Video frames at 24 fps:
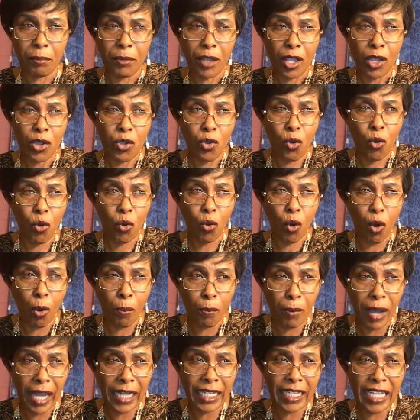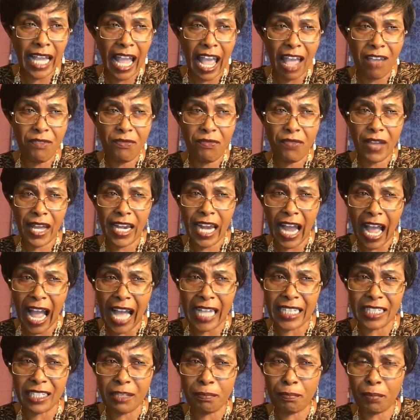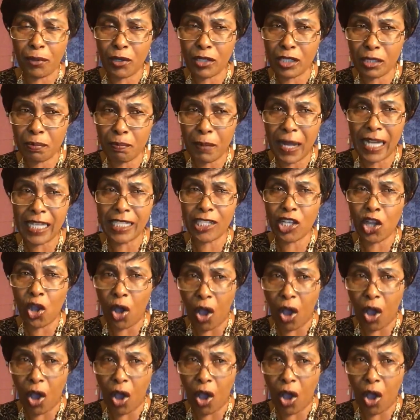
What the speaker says: You command every anti-prosperity